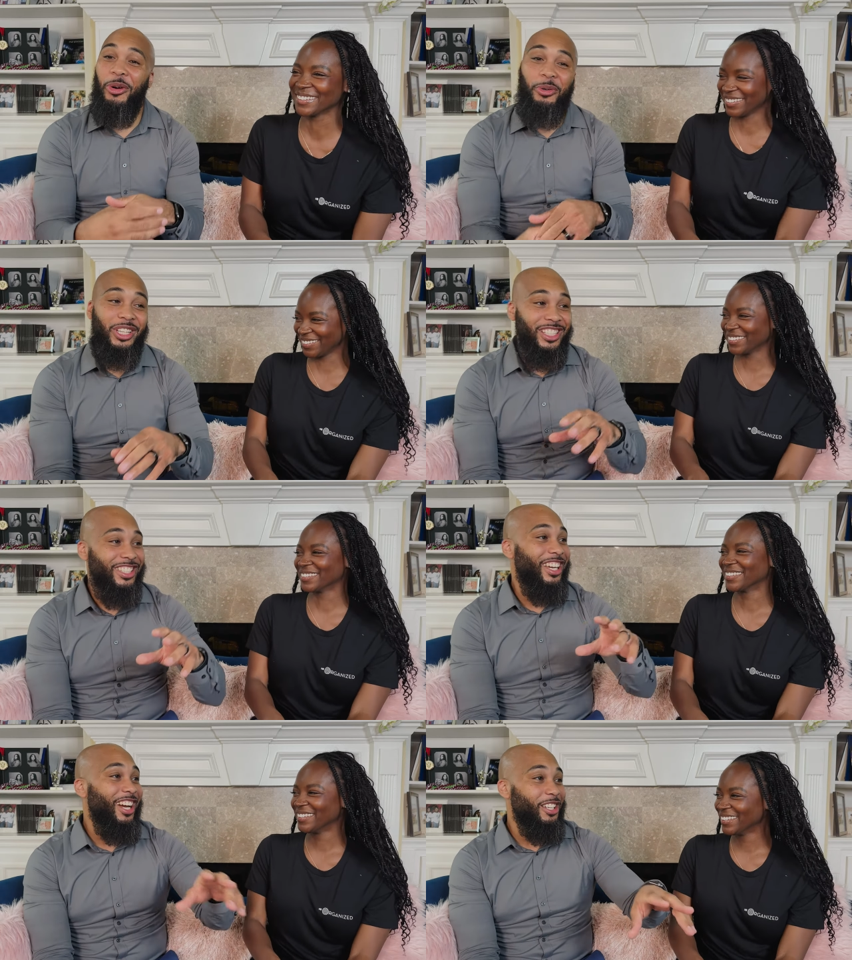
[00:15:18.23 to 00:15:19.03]

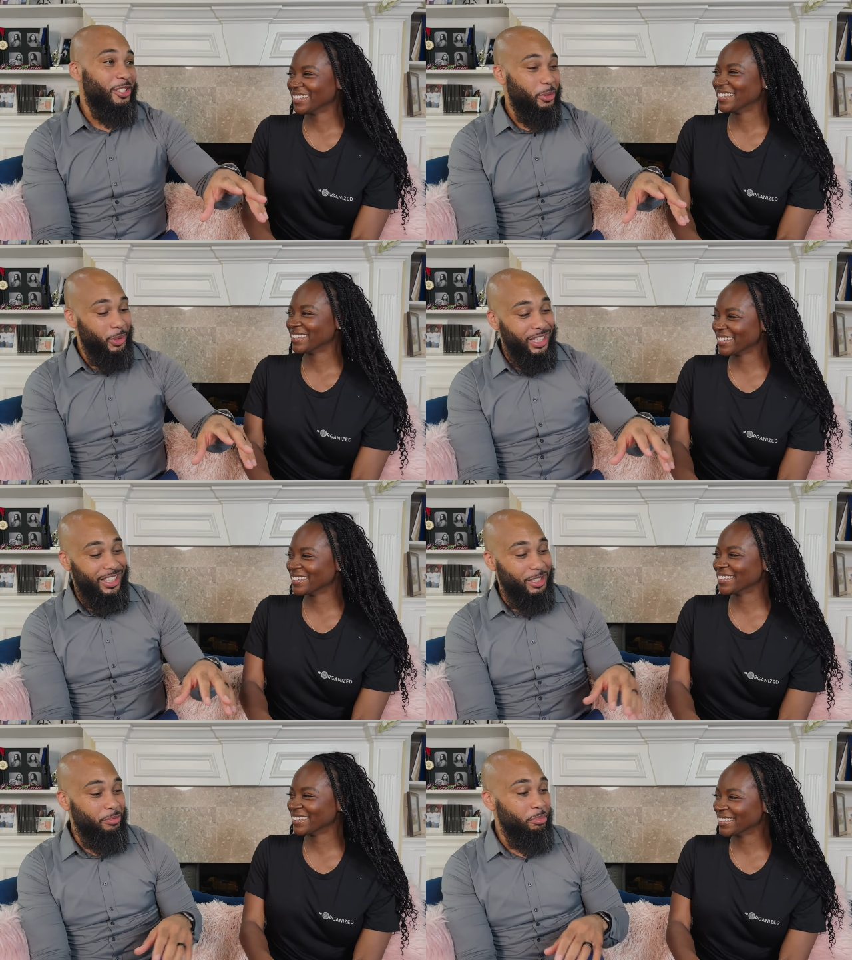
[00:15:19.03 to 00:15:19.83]
Speaker 1: oldest child is
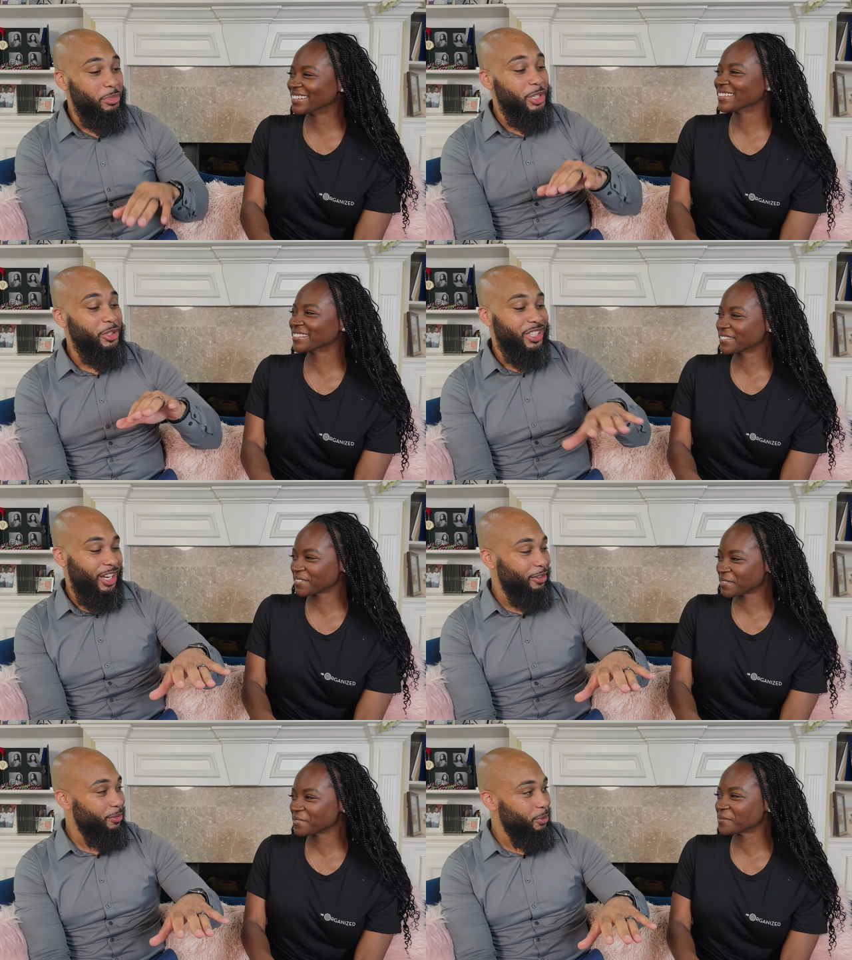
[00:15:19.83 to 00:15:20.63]
20, middle
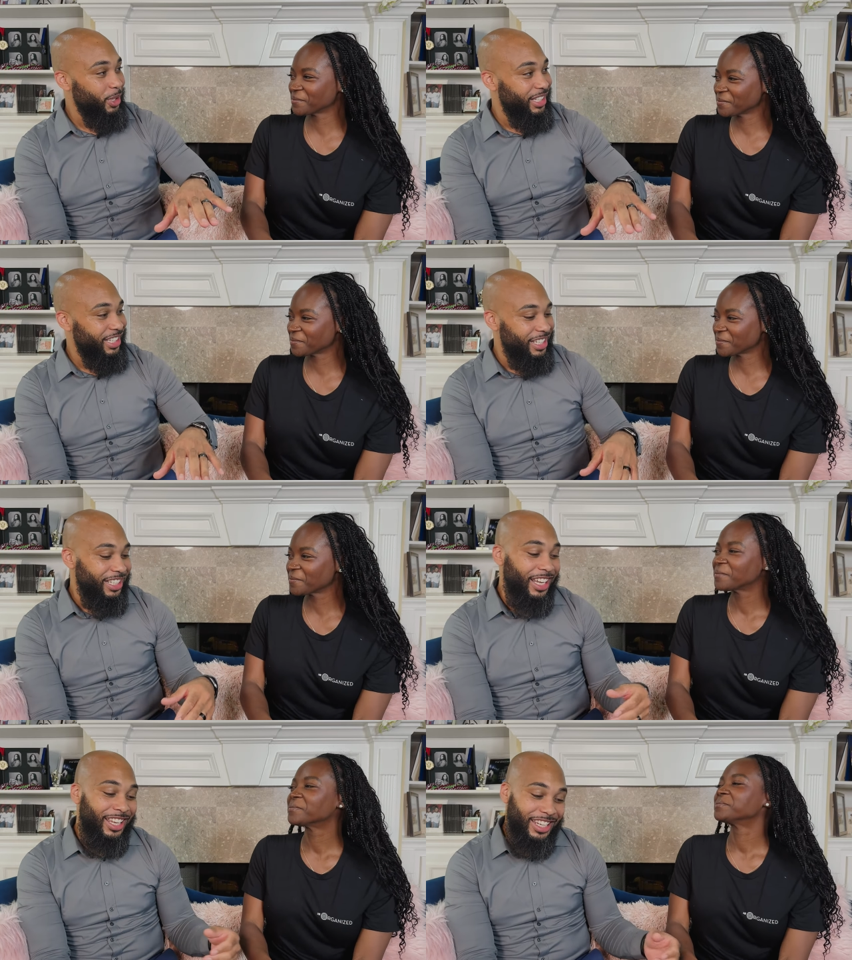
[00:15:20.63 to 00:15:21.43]
child
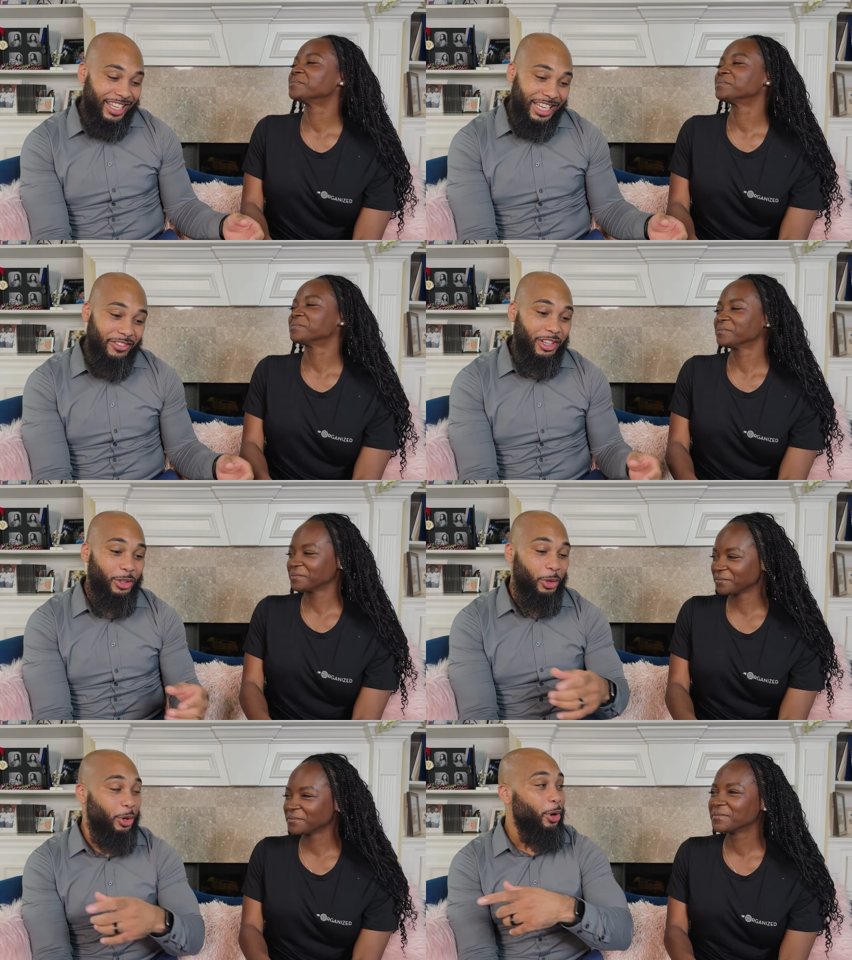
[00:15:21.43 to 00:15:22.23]
14, and then you have the
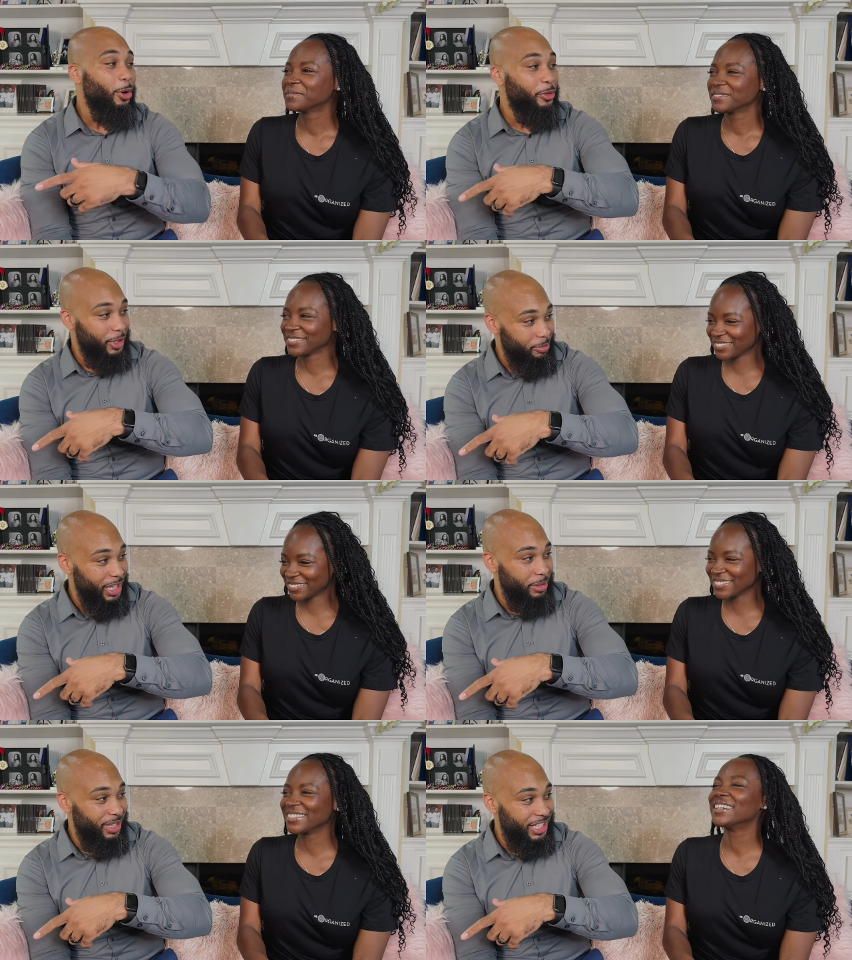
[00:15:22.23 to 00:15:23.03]
little COVID
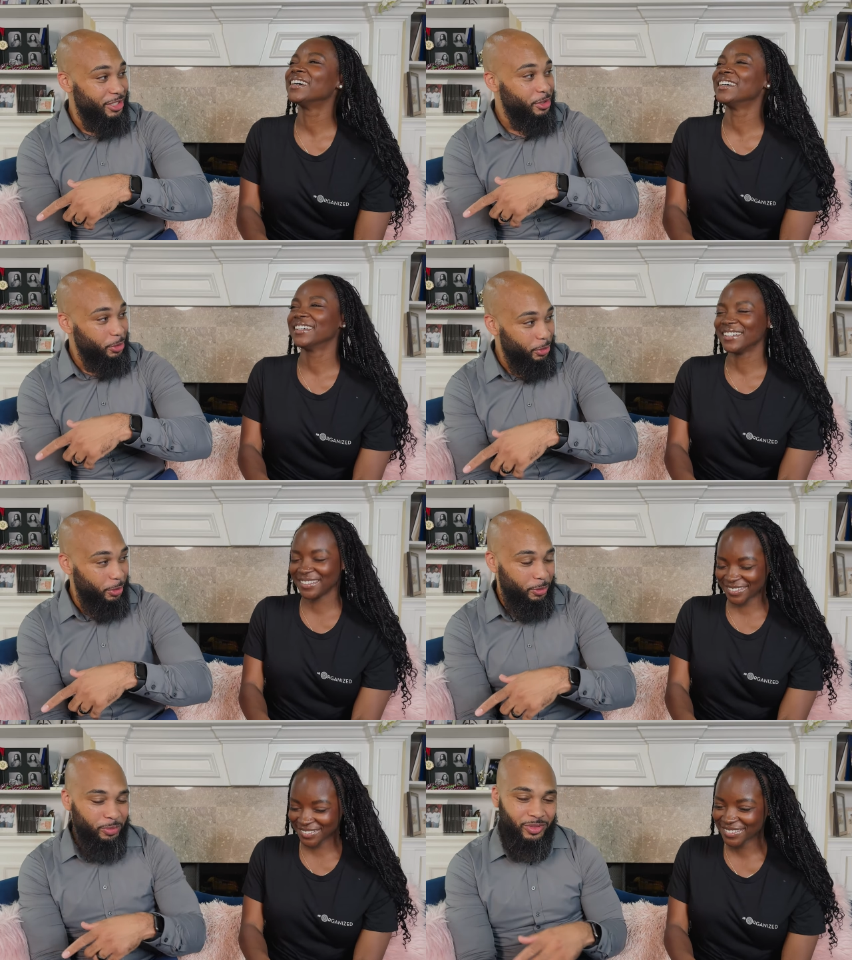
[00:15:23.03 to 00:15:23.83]
baby. He's
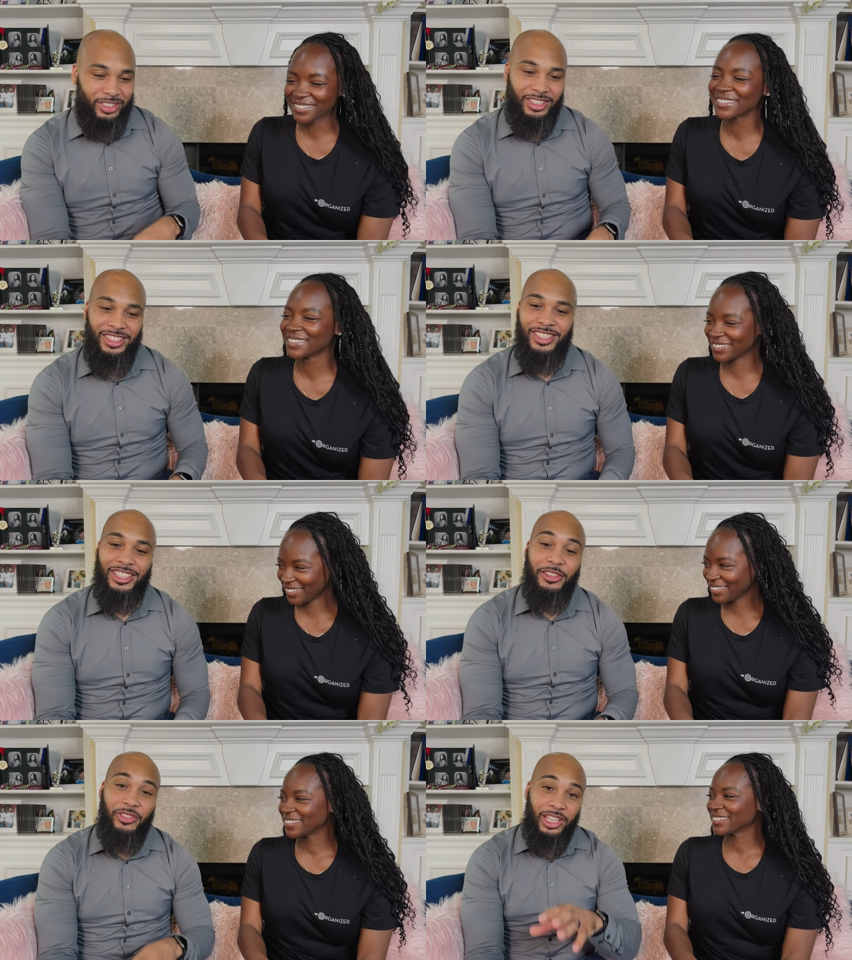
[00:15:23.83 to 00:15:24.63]
uh-huh. two.
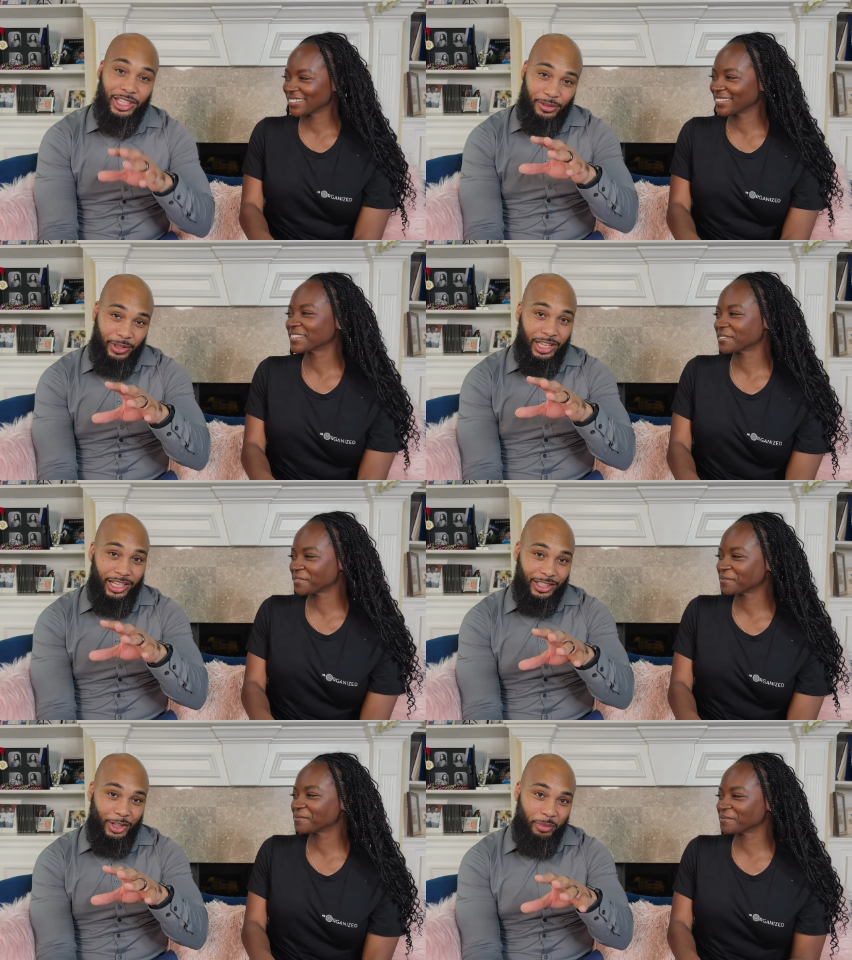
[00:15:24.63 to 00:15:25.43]
Give thanks for
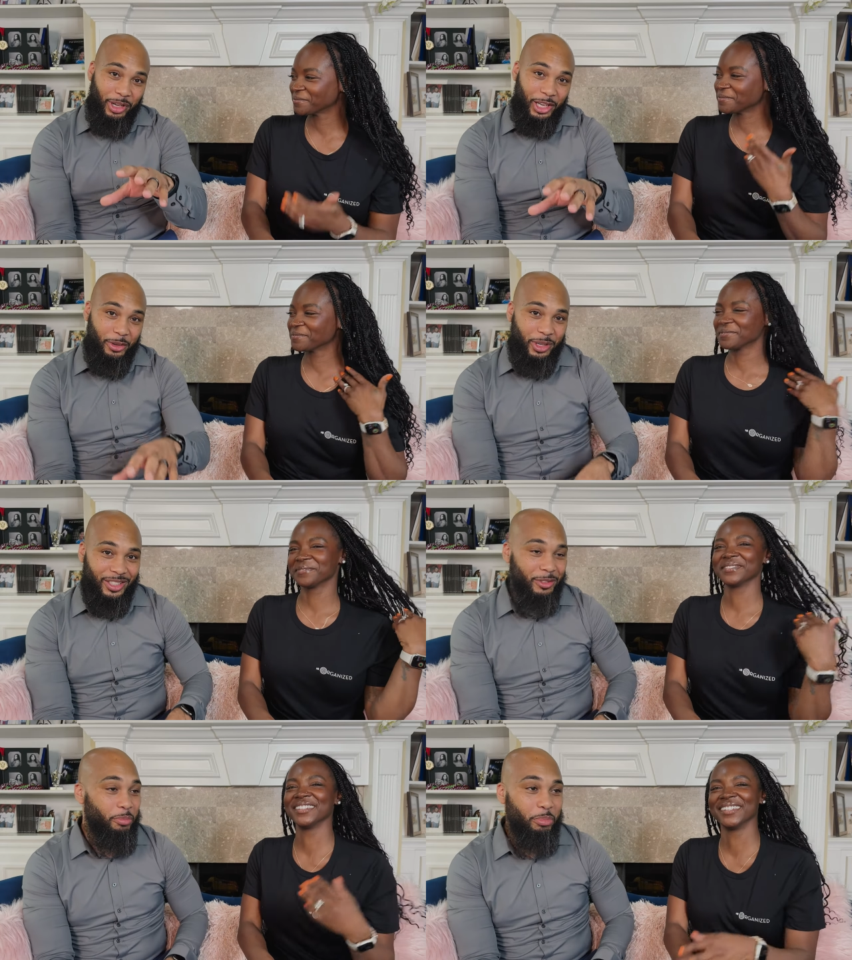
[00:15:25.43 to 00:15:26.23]
lockdown, by the way.
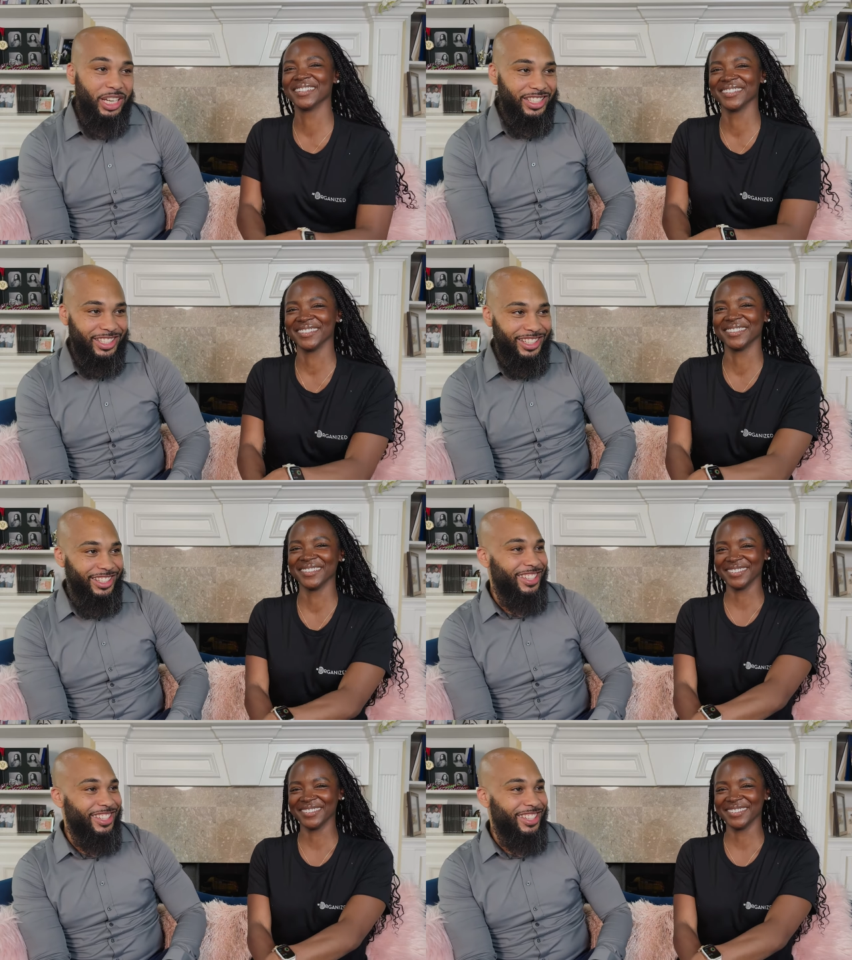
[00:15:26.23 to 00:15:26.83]
Blessing in